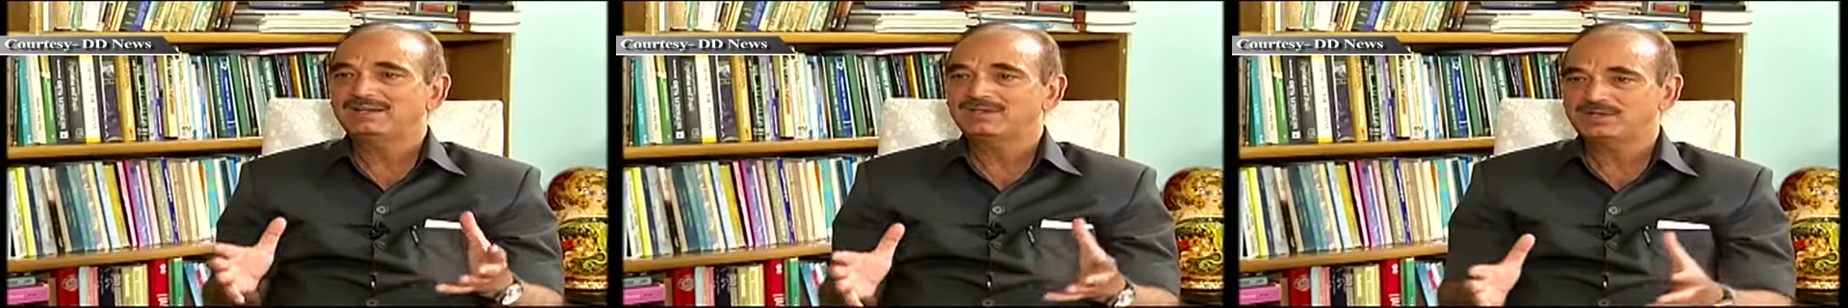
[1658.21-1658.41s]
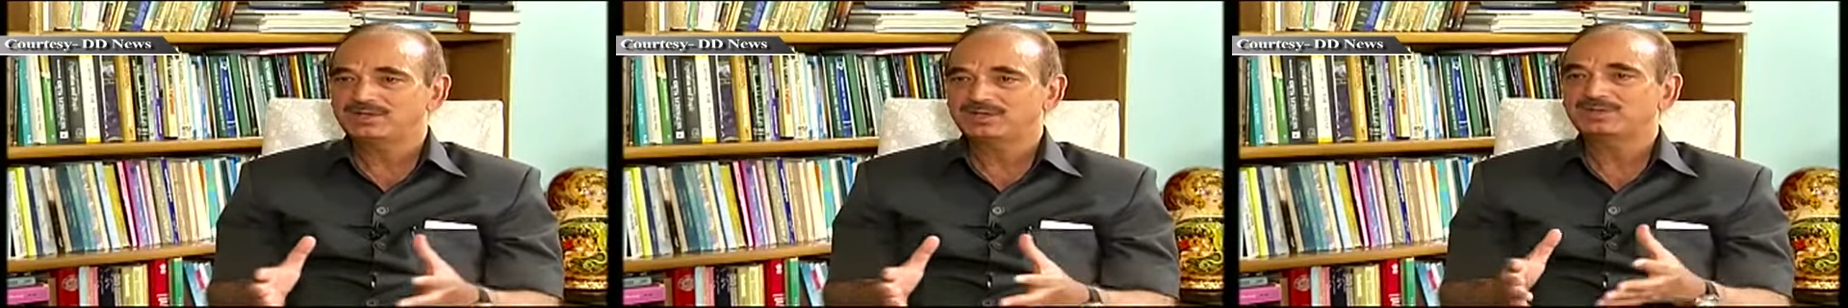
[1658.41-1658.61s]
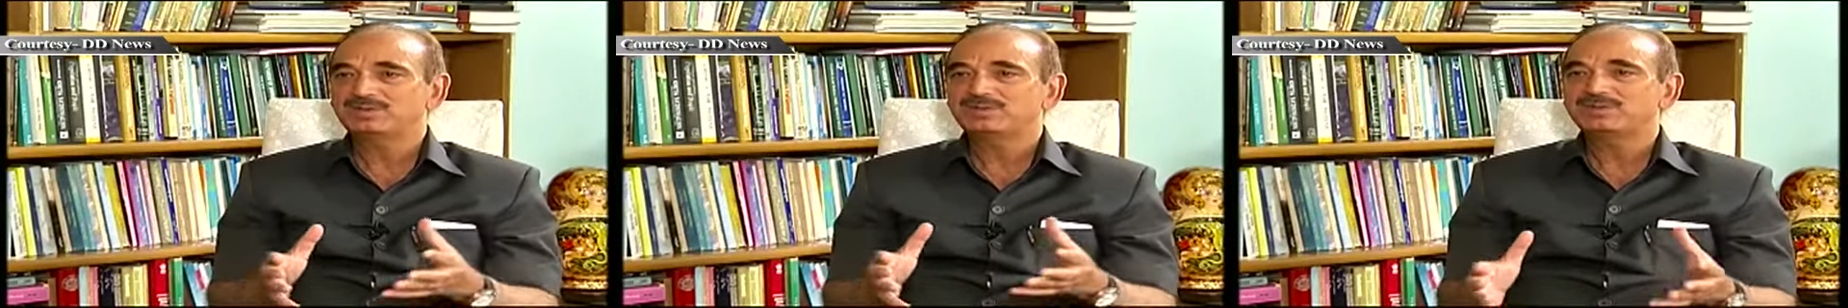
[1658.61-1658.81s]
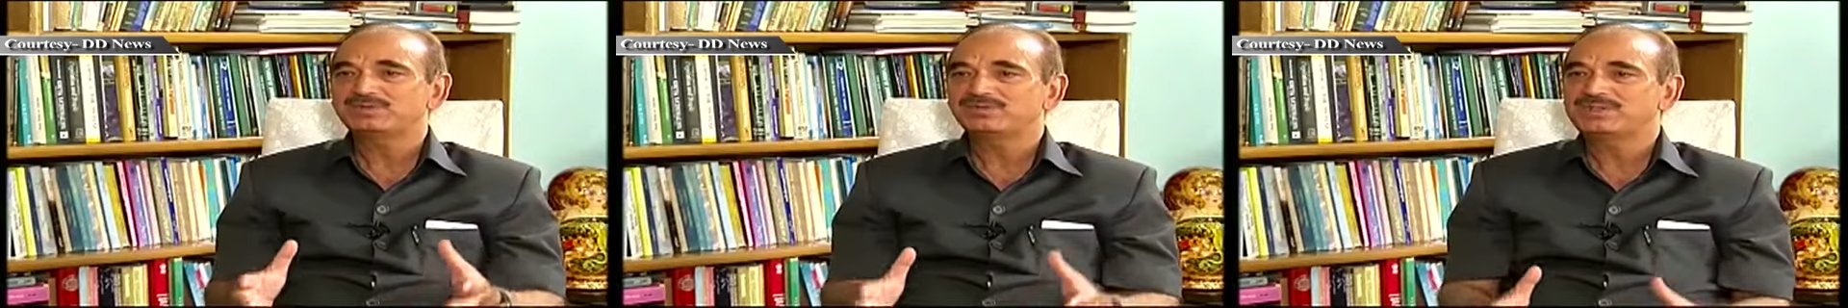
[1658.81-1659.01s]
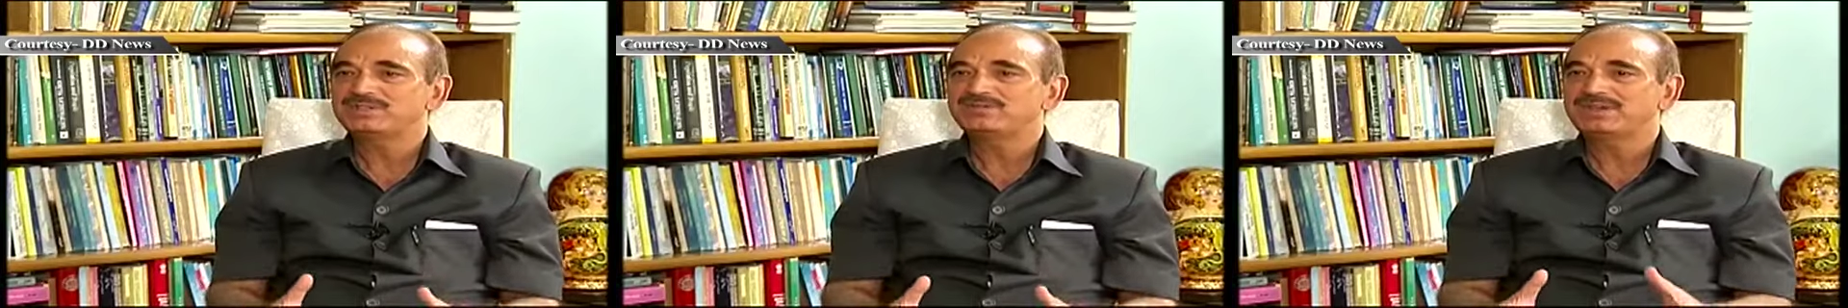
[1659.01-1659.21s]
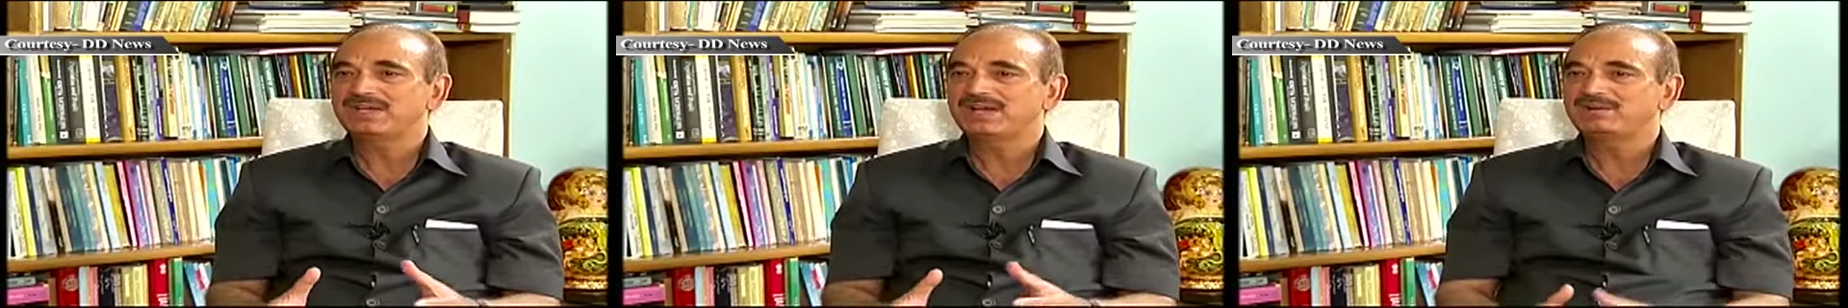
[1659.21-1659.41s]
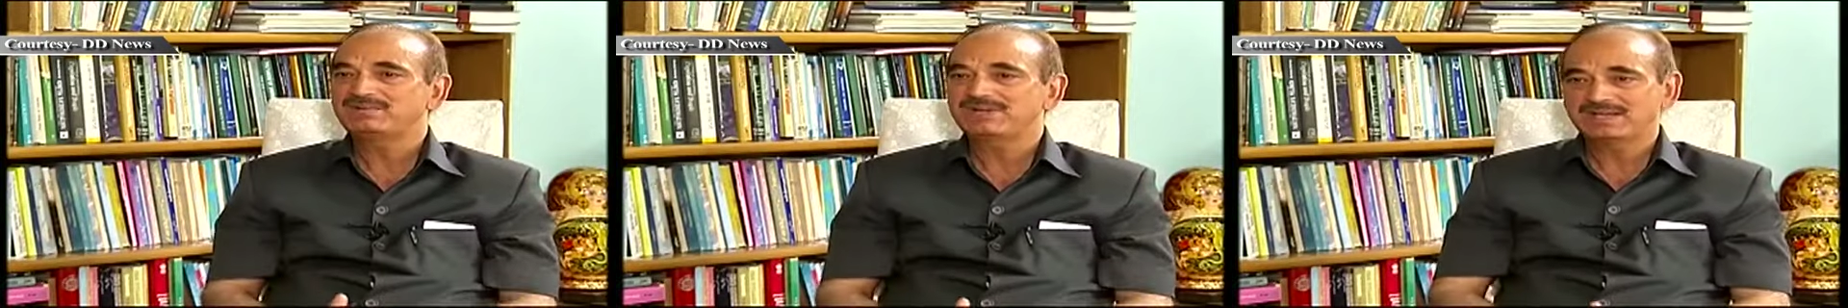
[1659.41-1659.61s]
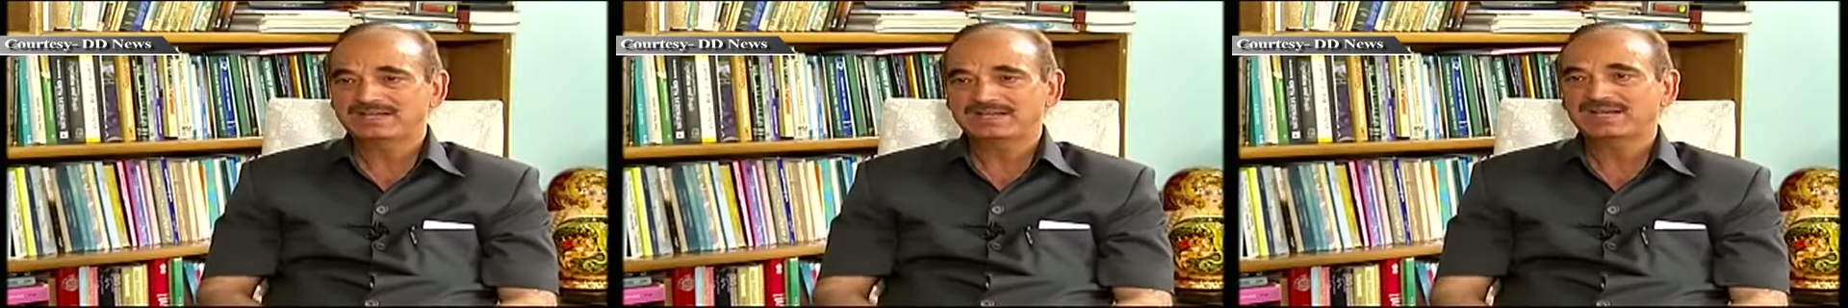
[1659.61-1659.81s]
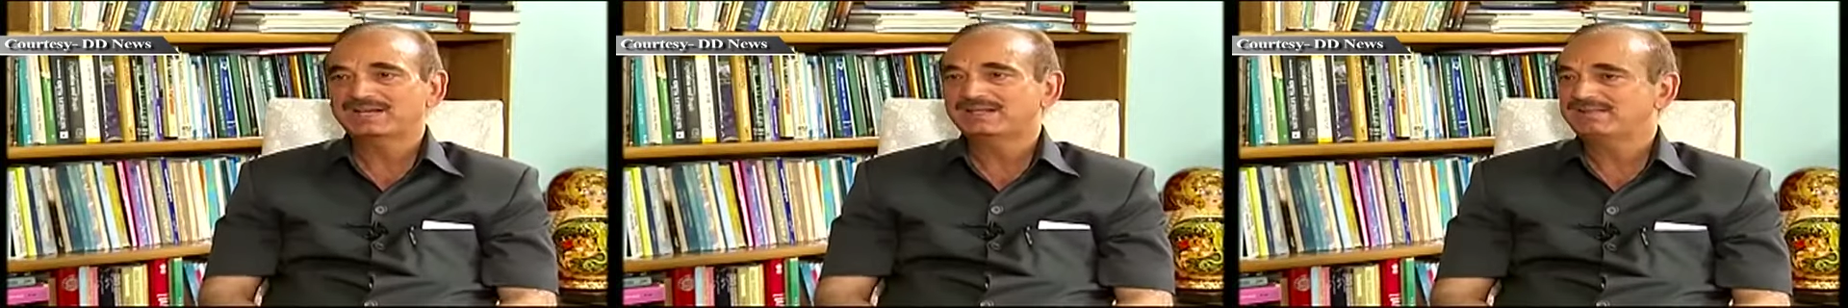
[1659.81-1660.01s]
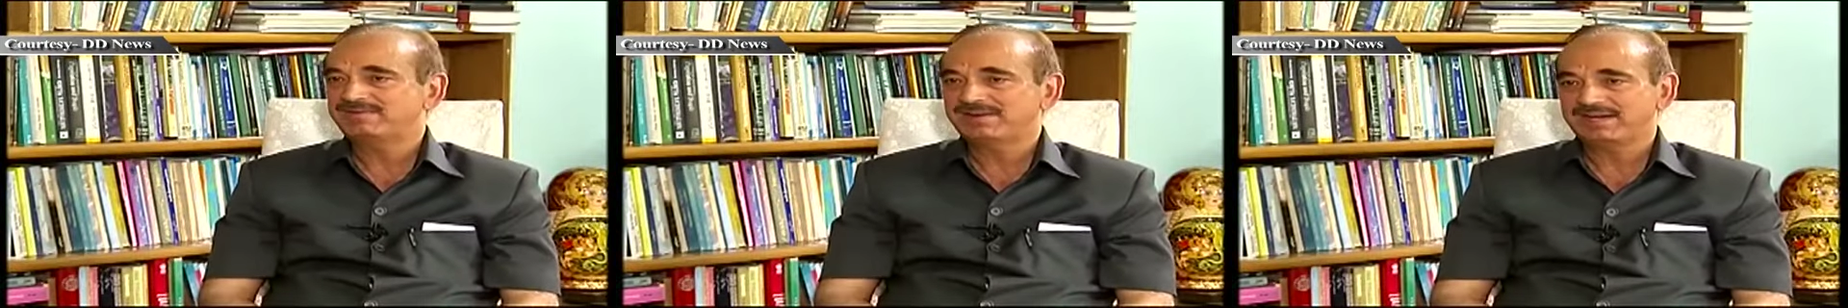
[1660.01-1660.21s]
initiatives which we have taken
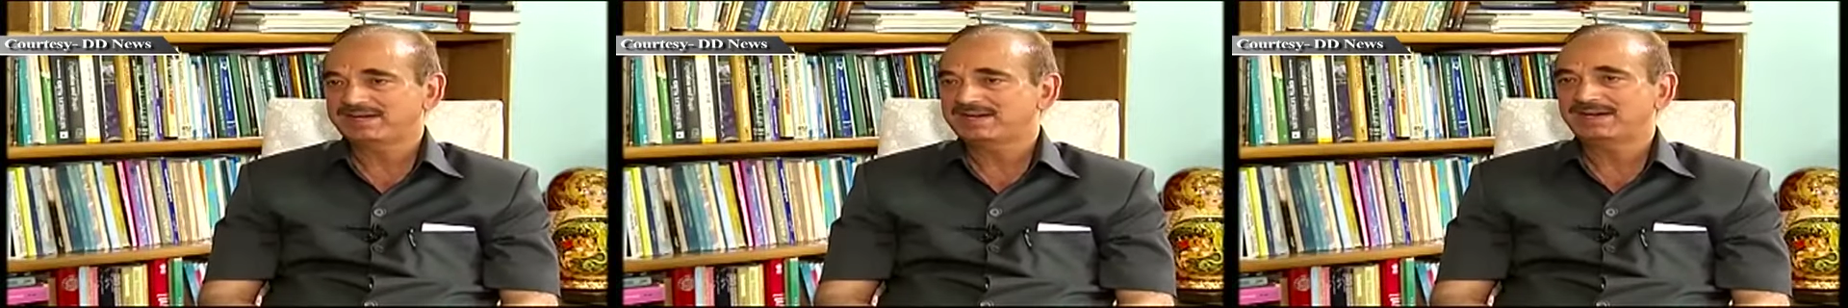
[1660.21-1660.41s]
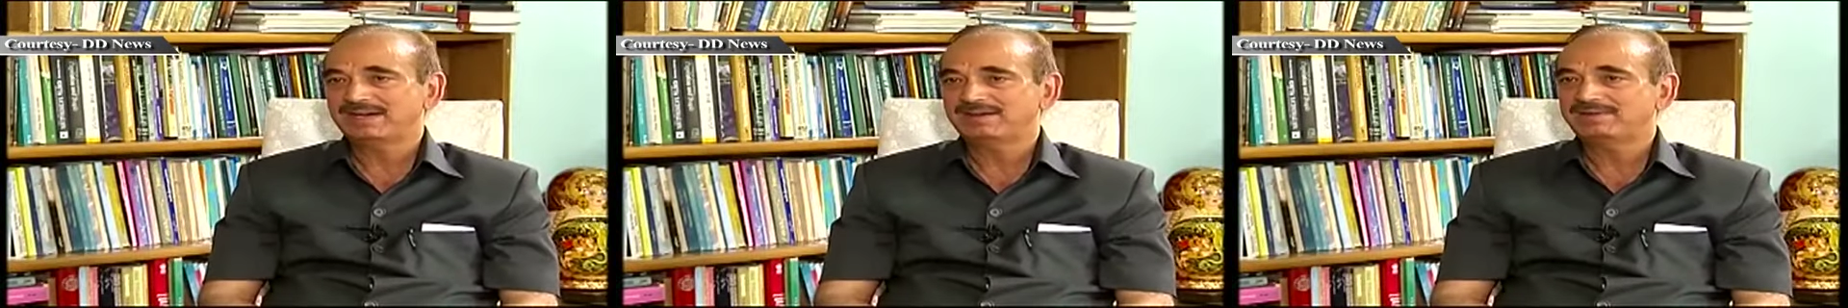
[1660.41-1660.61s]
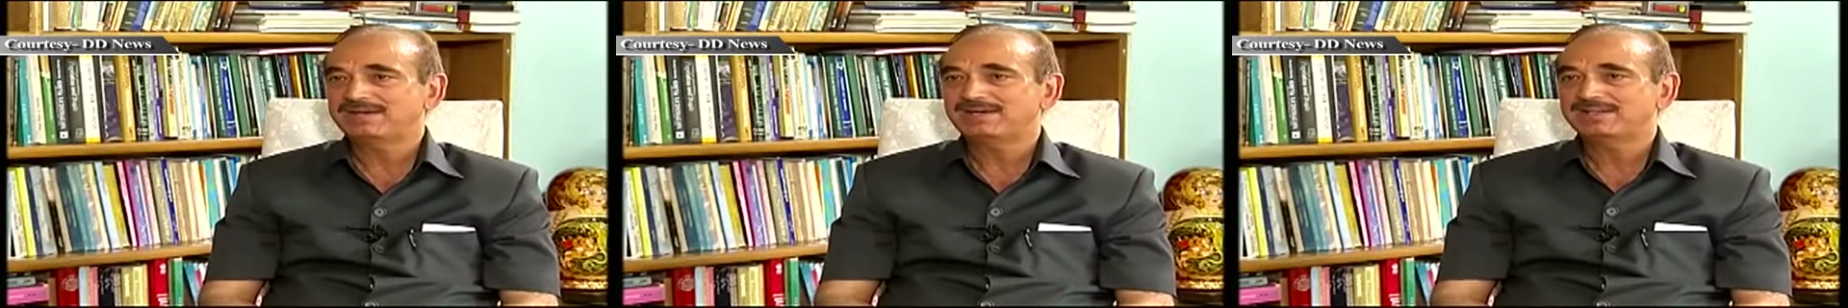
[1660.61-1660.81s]
at the federal level,